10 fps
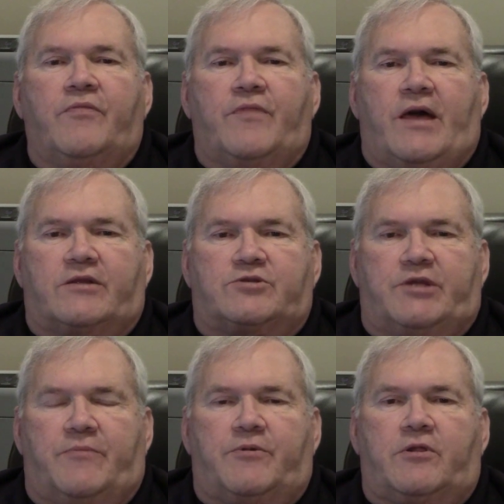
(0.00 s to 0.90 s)
that is
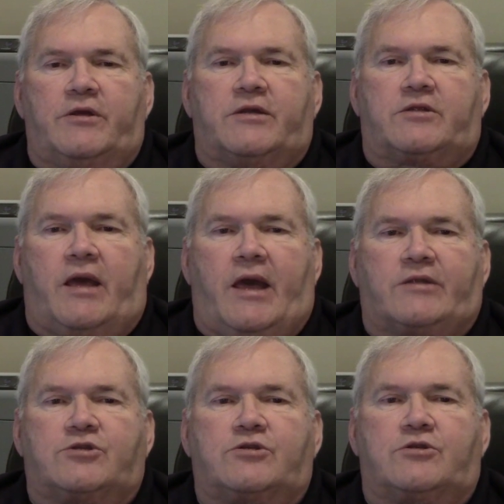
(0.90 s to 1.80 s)
typically
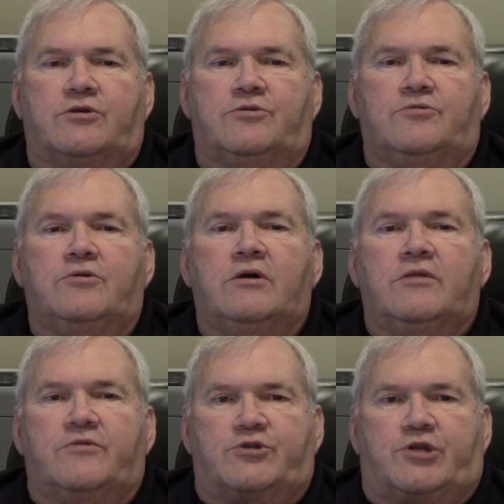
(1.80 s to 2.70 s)
attached to
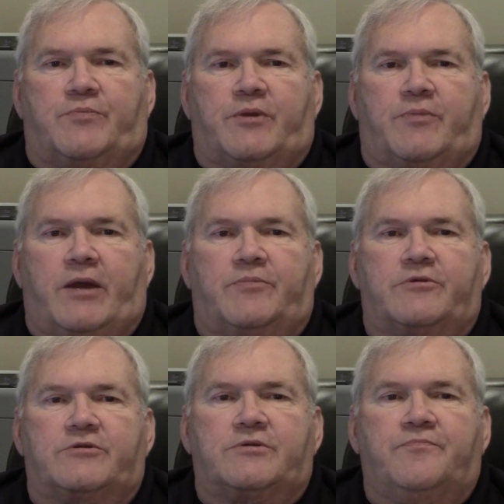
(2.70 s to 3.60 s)
the shipping
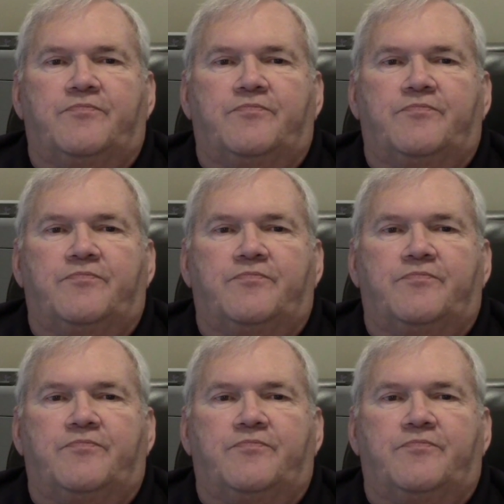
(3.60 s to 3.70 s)
papers.